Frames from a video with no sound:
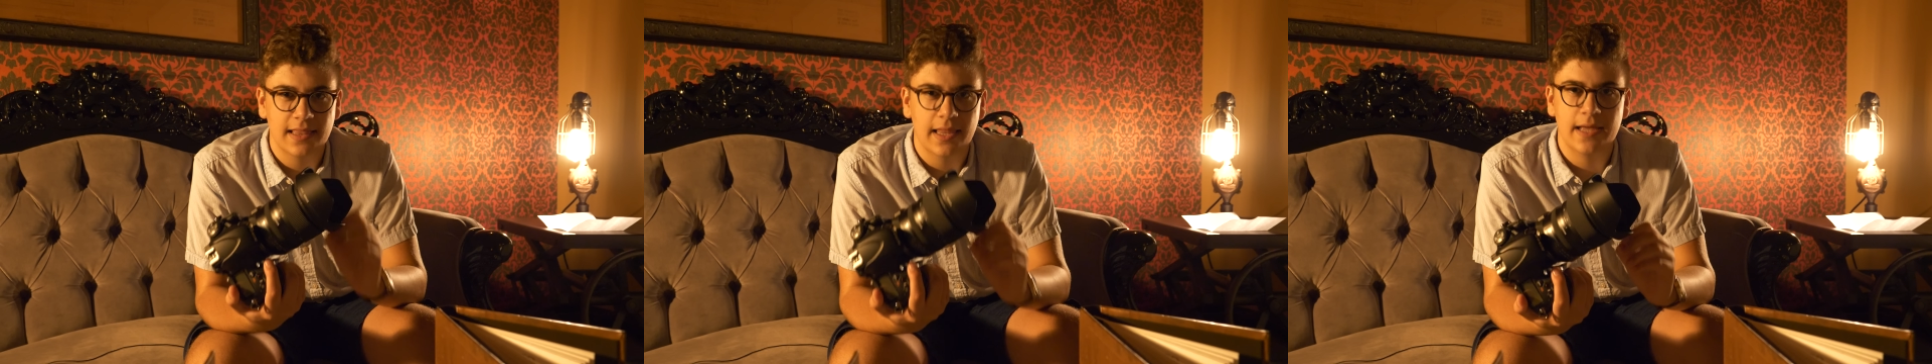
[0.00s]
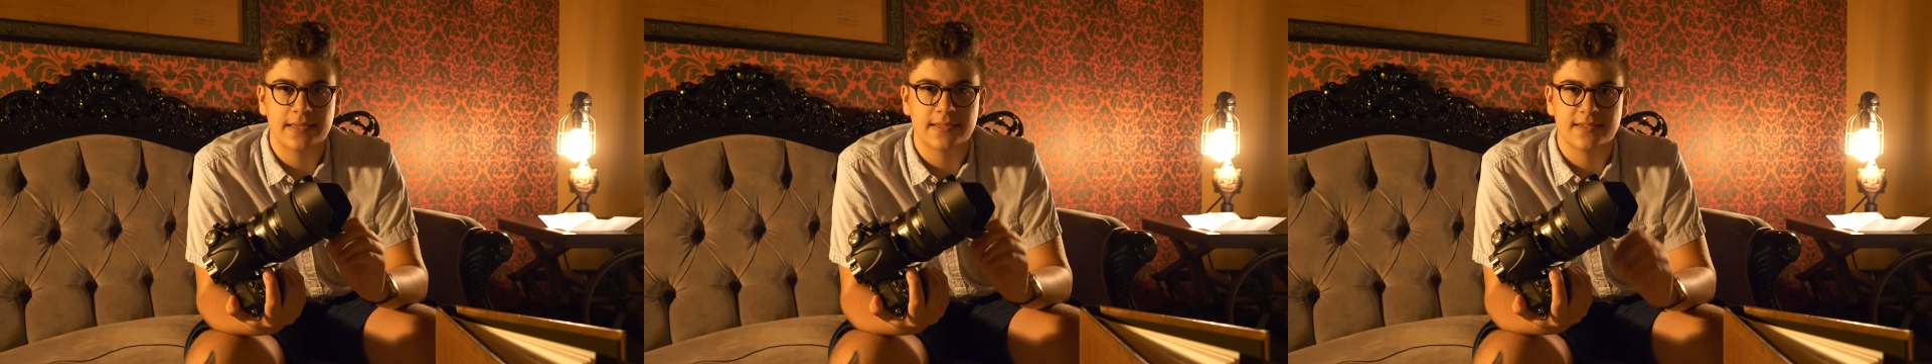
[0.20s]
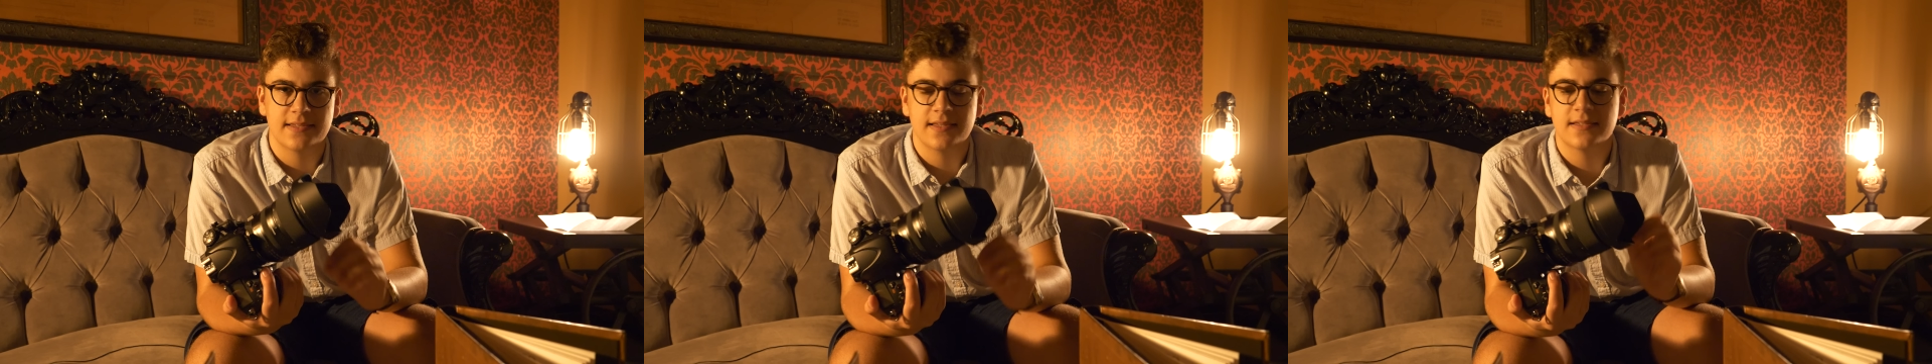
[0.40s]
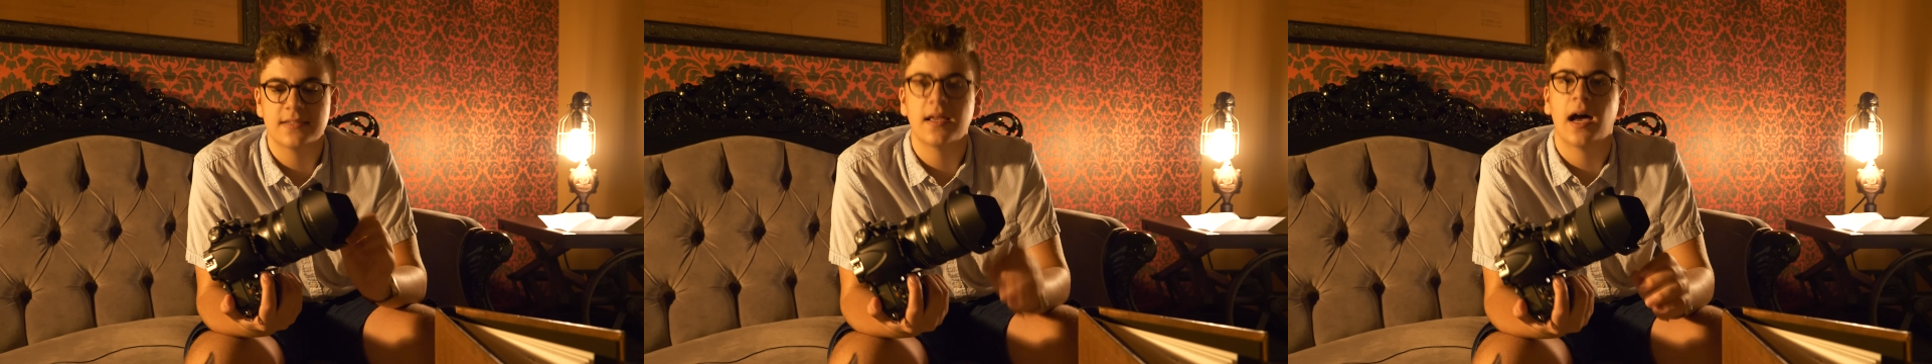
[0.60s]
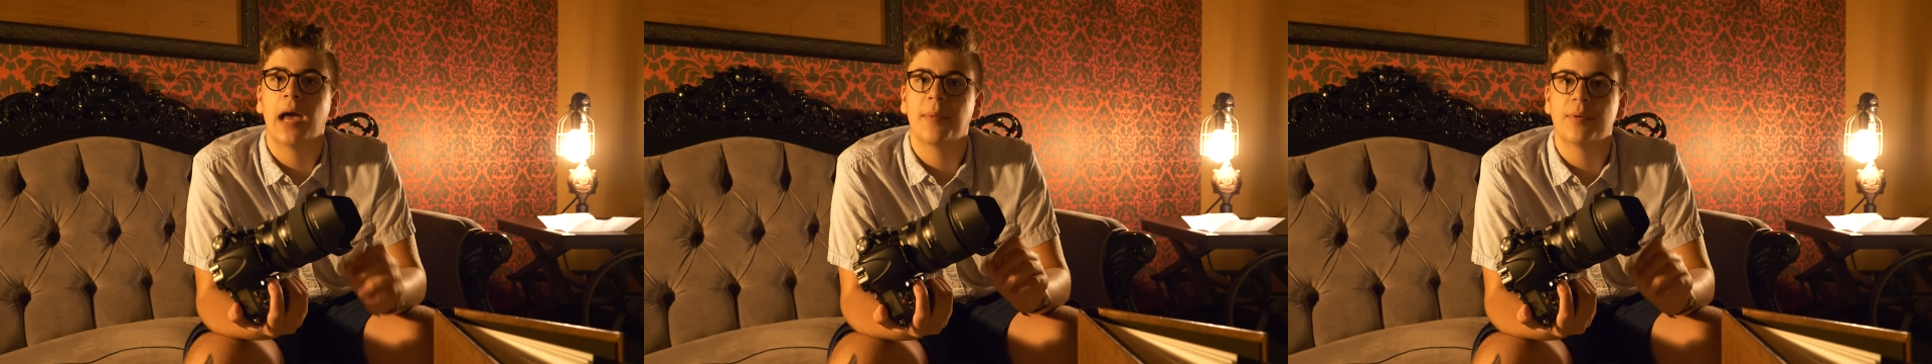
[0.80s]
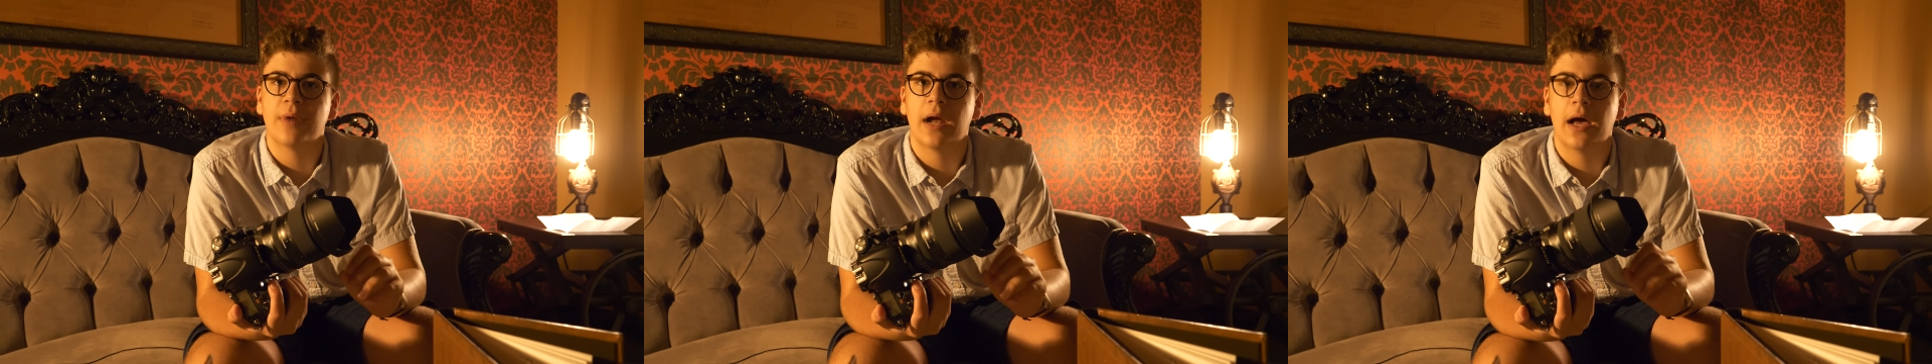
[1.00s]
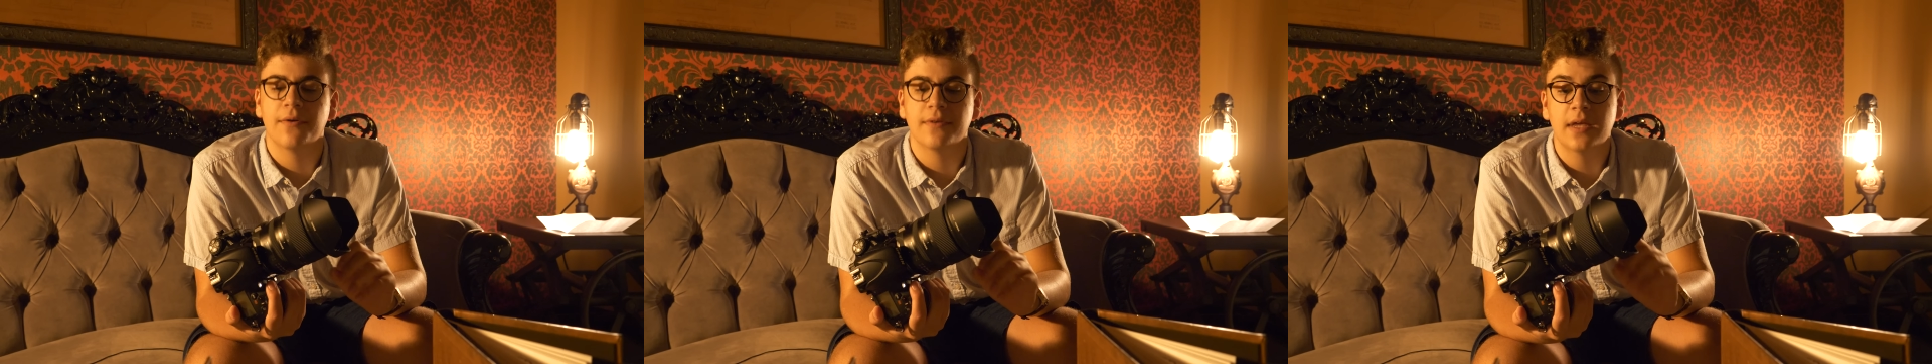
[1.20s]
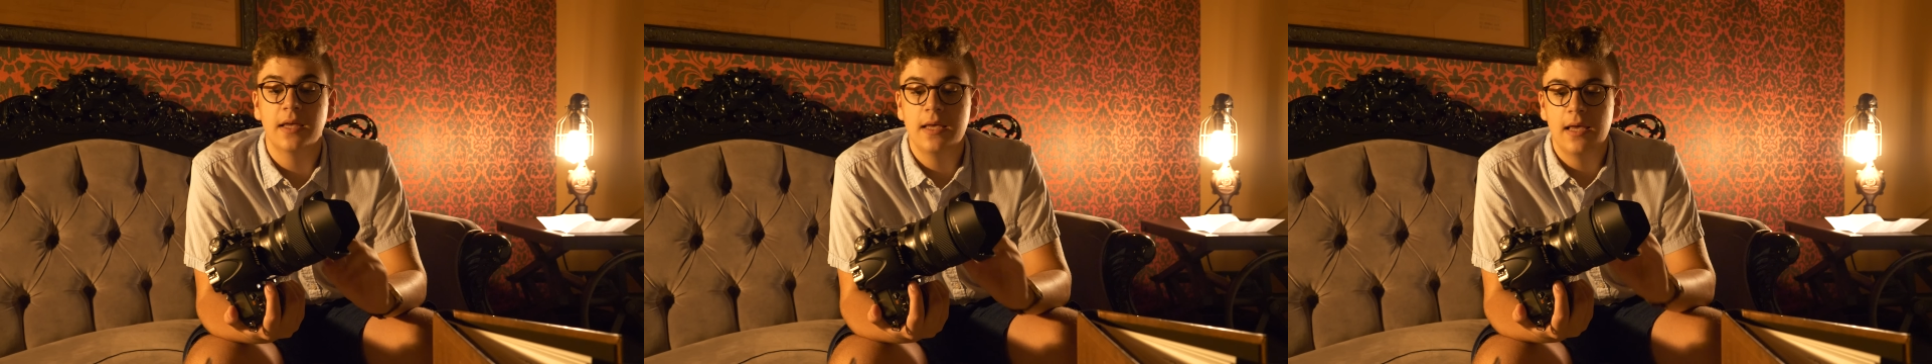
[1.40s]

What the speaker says: lens this time around,